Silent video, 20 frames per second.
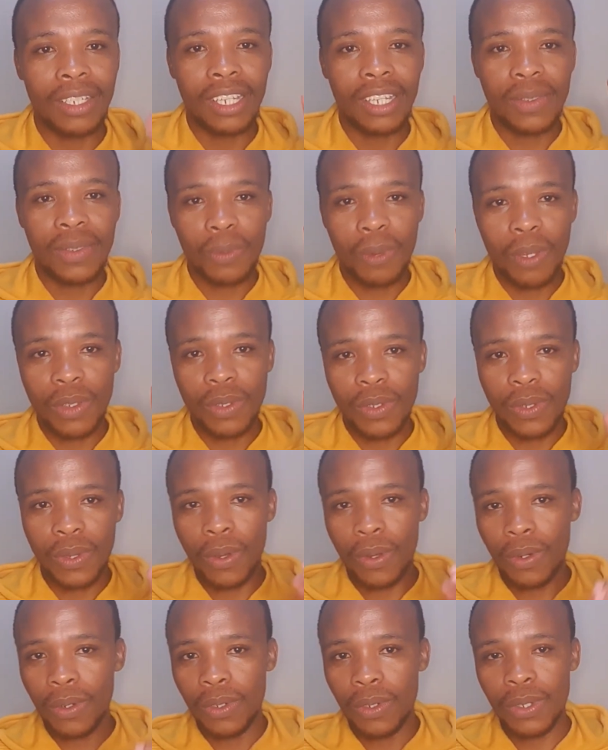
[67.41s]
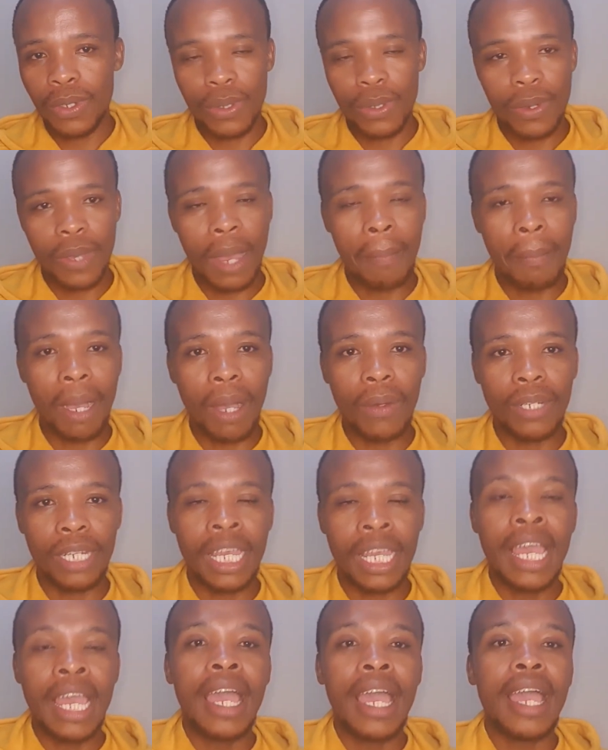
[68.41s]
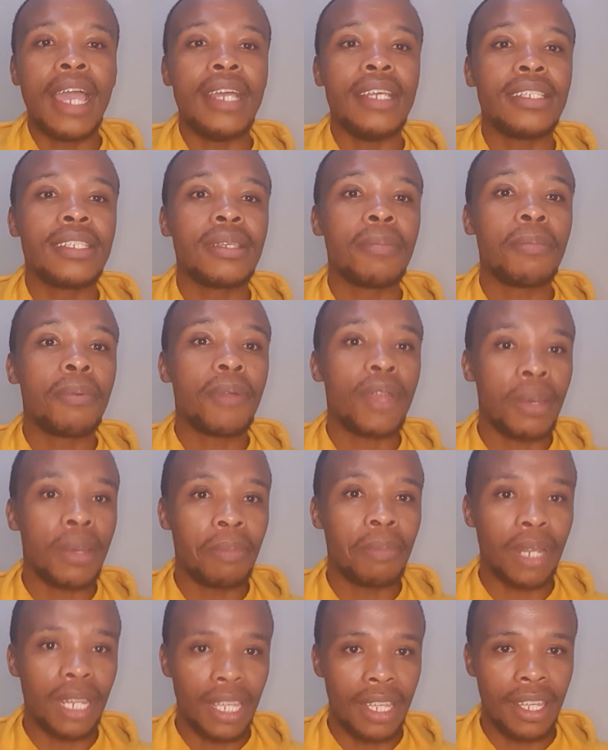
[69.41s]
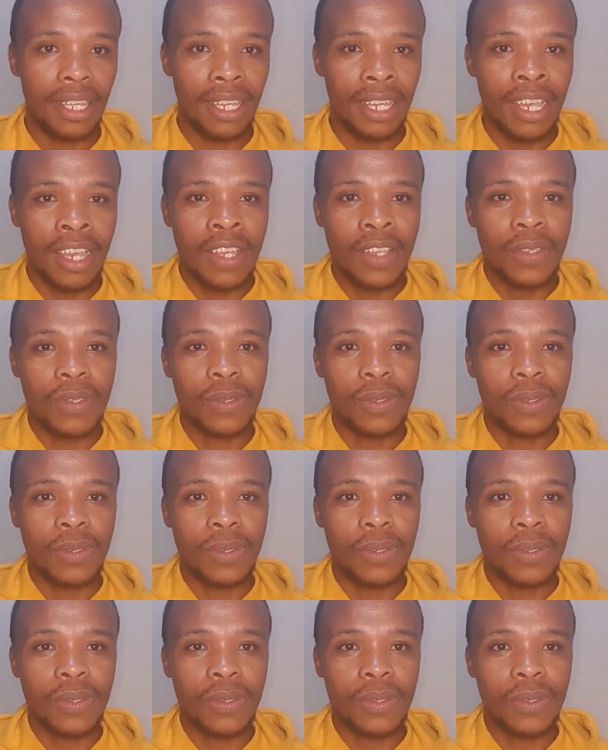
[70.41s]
just want to talk to you about is Preply.